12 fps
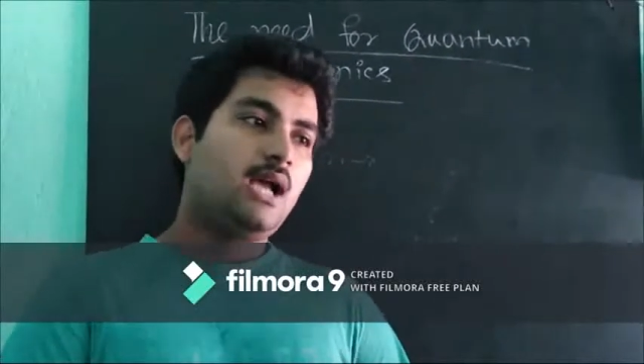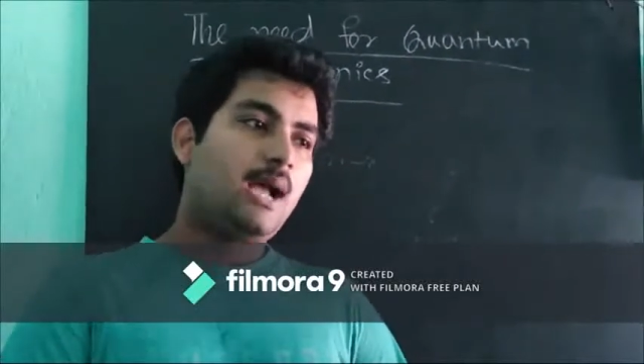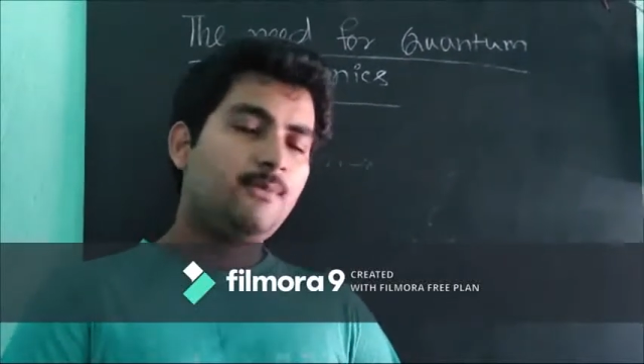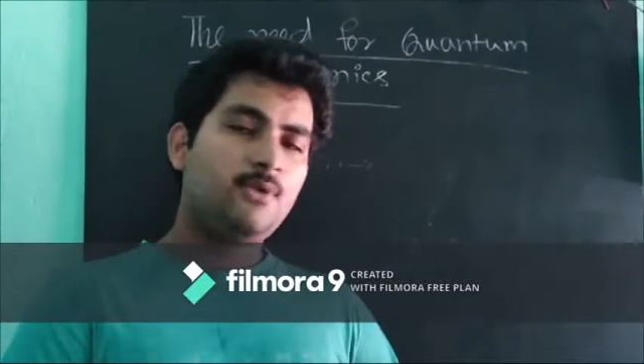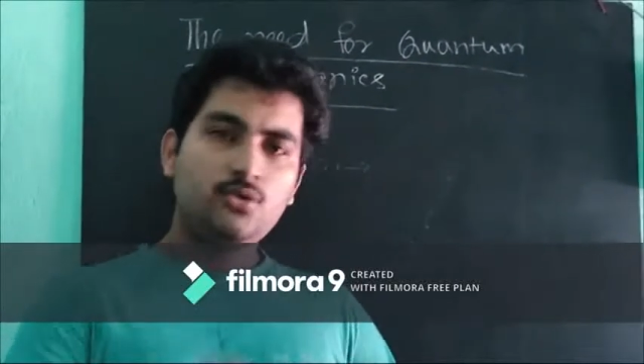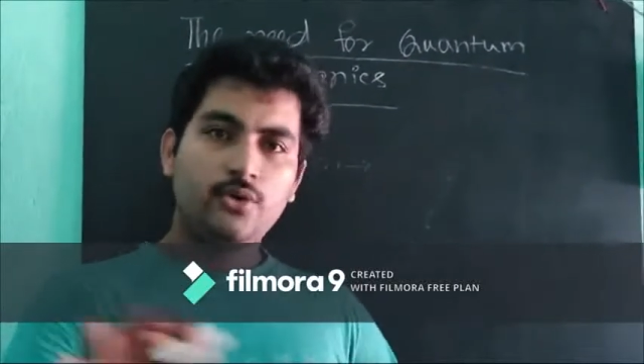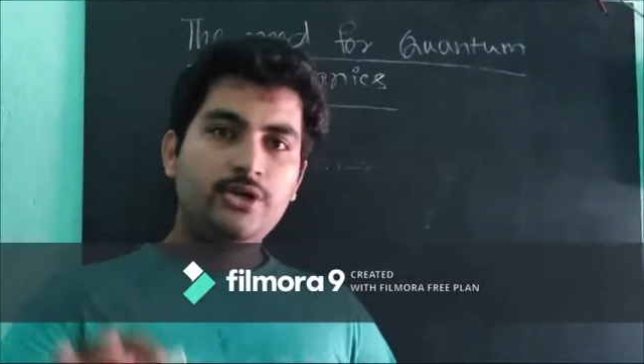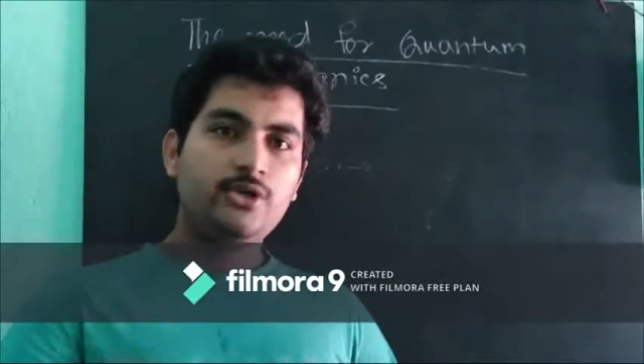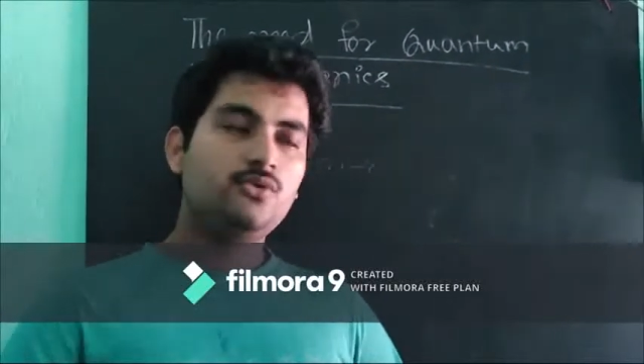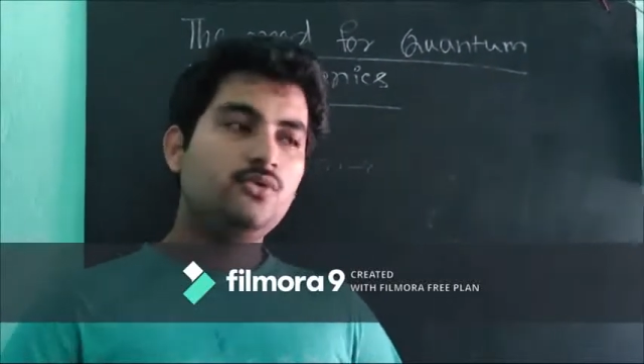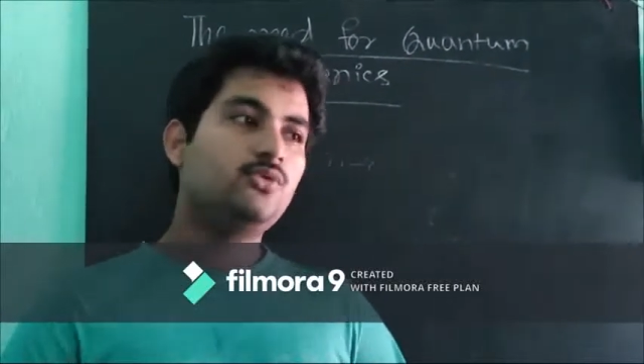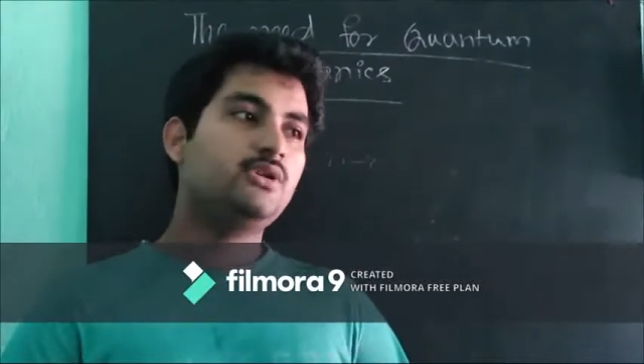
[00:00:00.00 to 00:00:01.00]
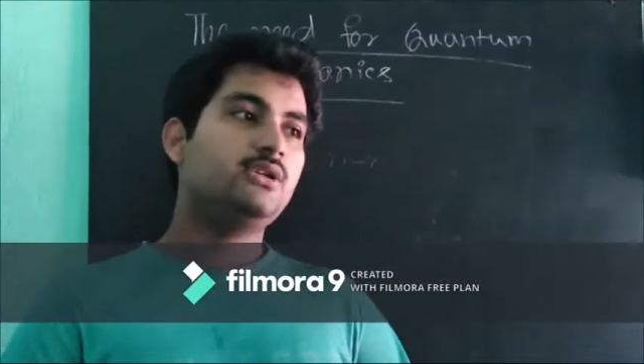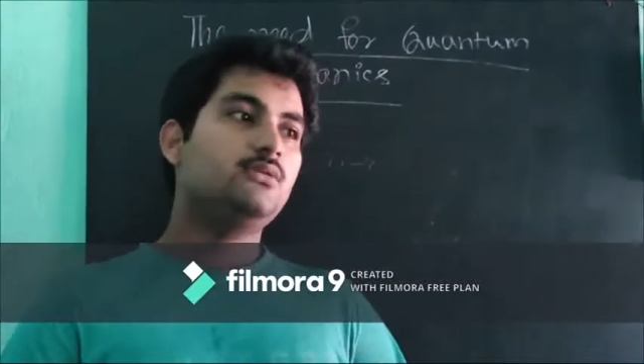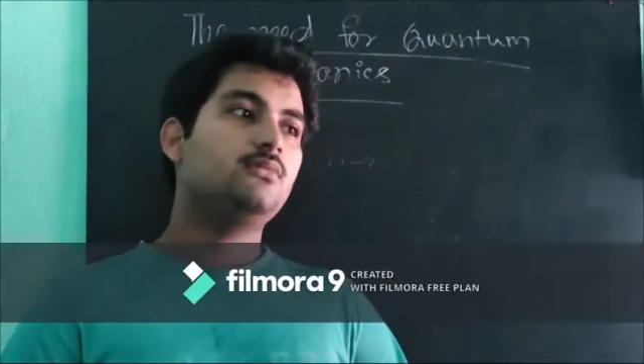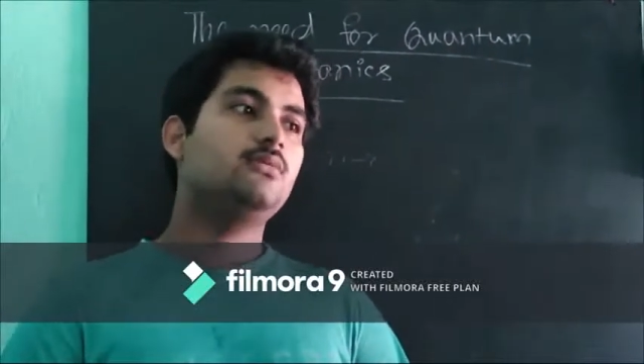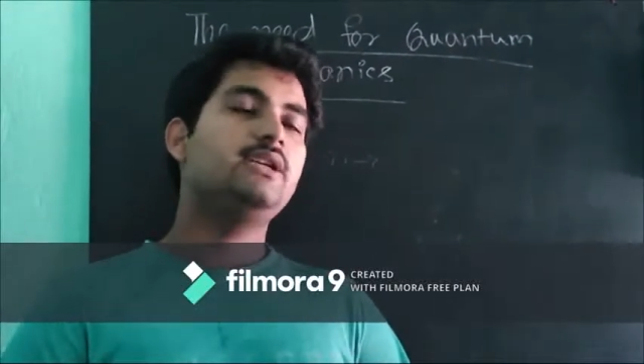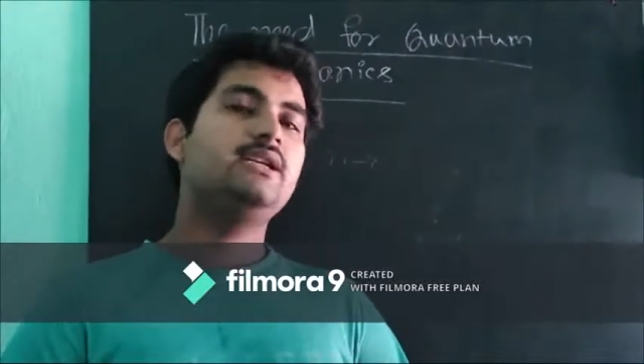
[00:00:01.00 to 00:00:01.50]
I'm not going
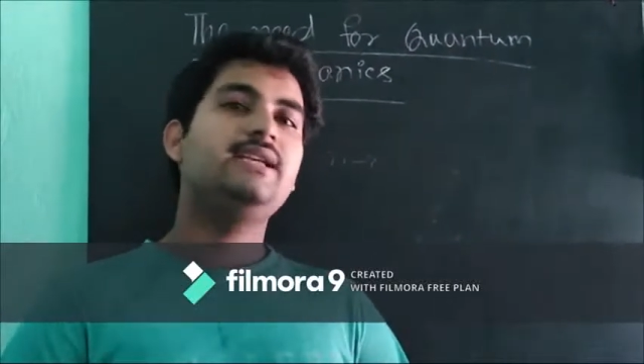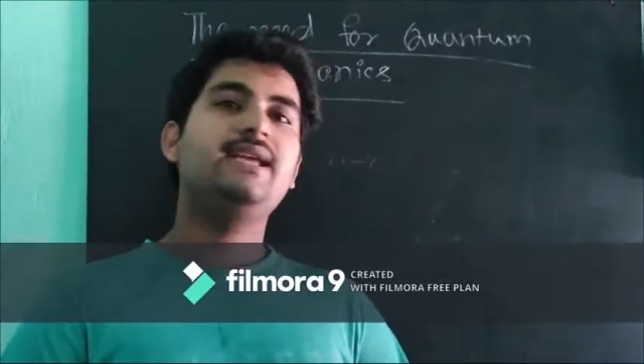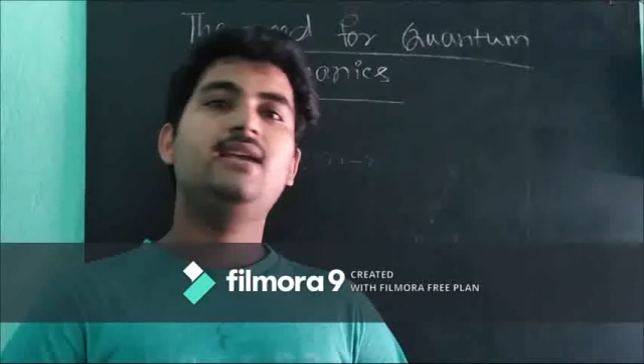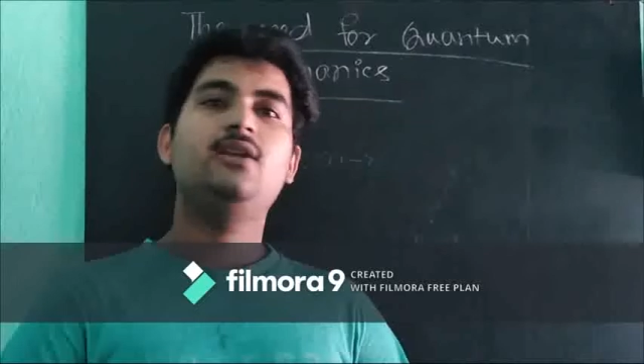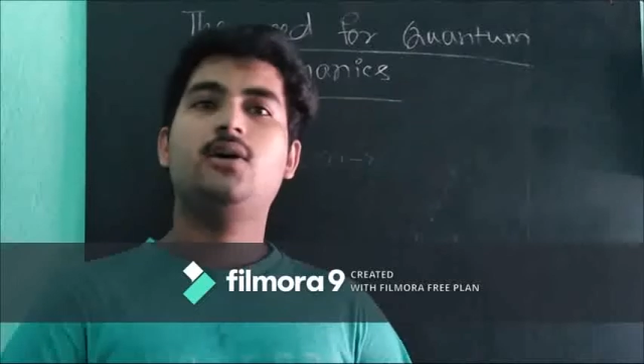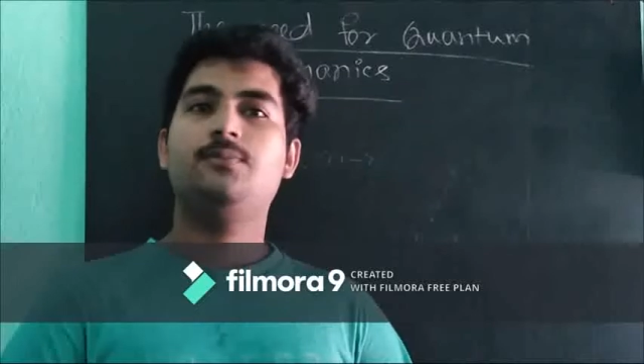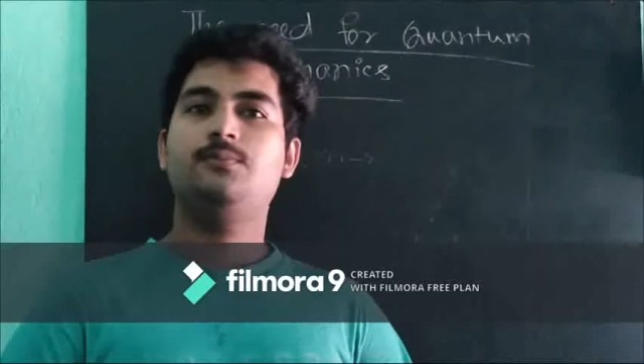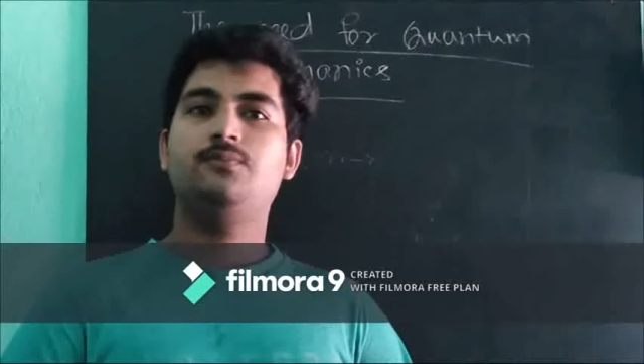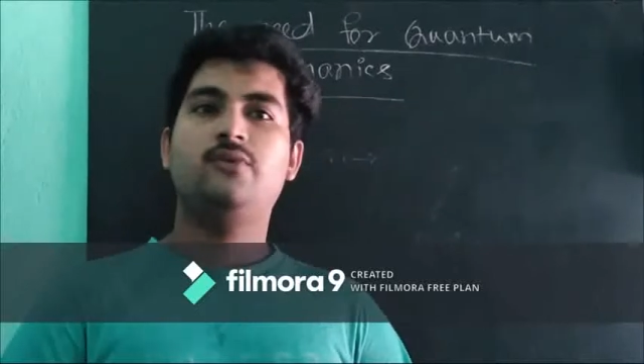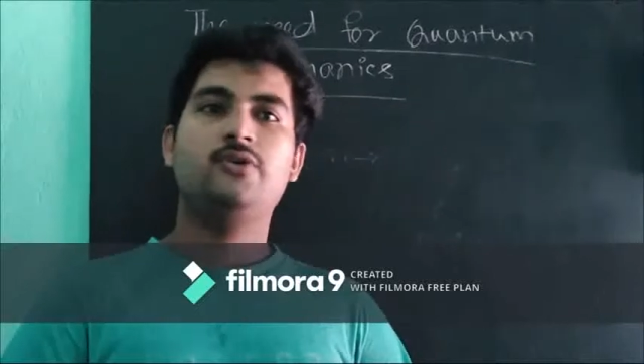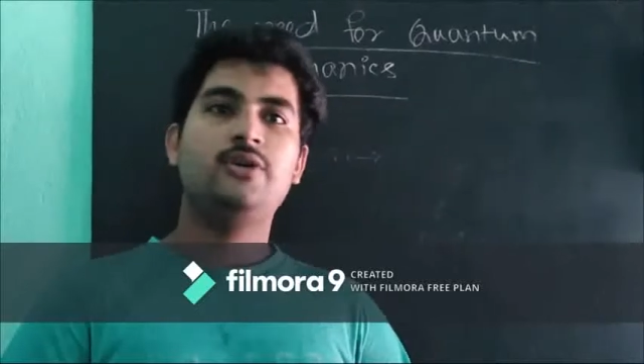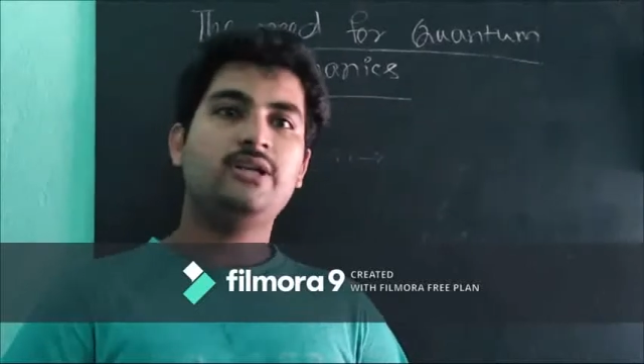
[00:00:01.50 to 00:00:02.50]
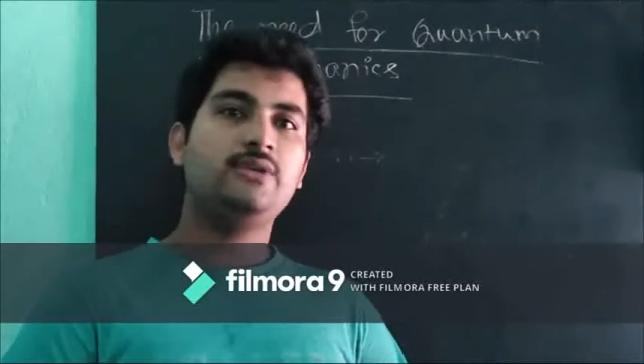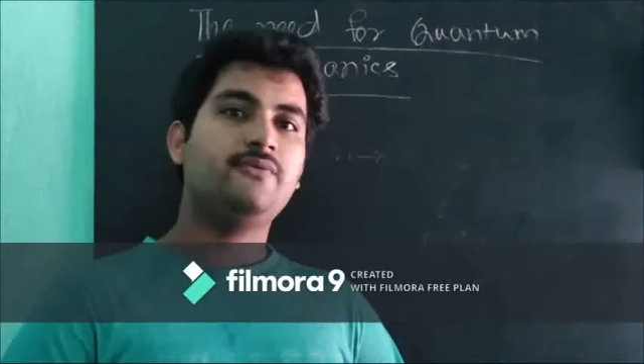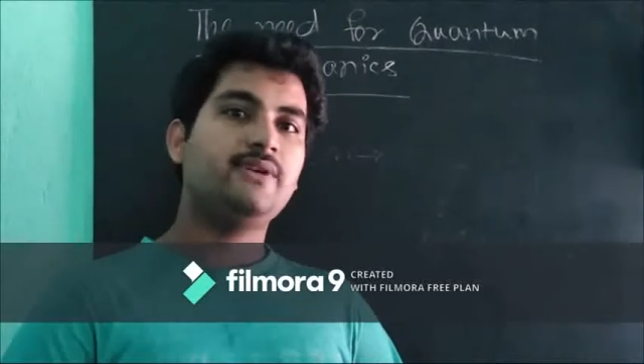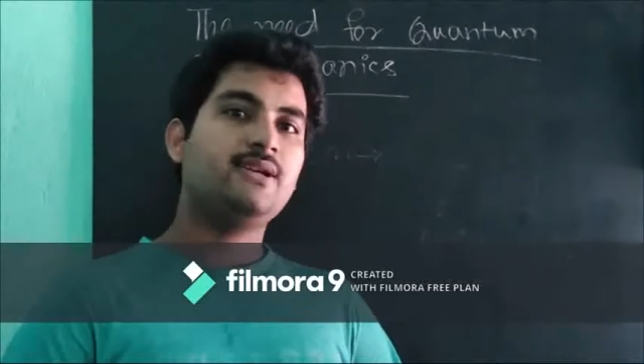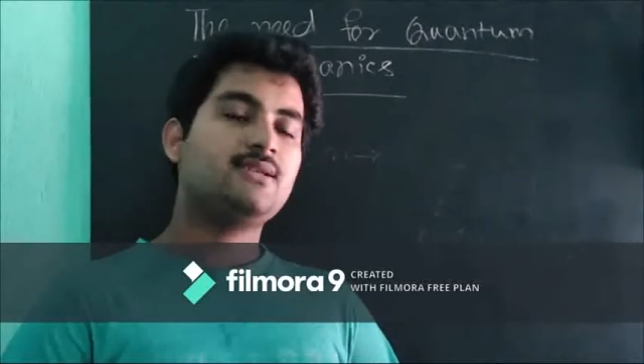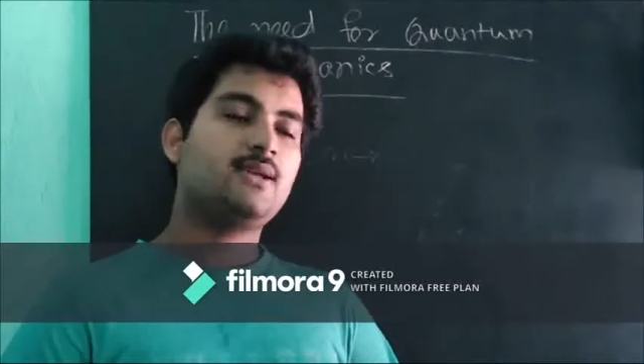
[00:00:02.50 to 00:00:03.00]
to detail of photoelectric effects.